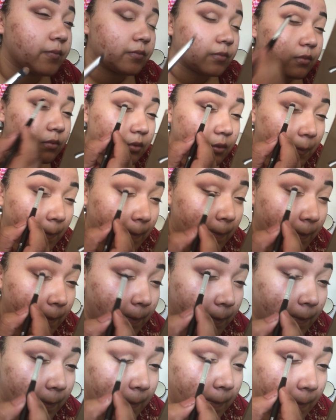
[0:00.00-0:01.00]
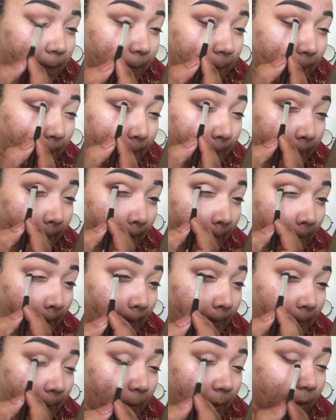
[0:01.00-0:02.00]
And I am going to
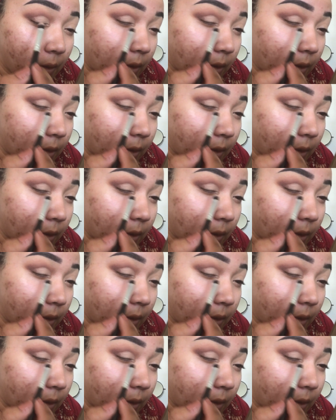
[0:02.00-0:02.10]
apply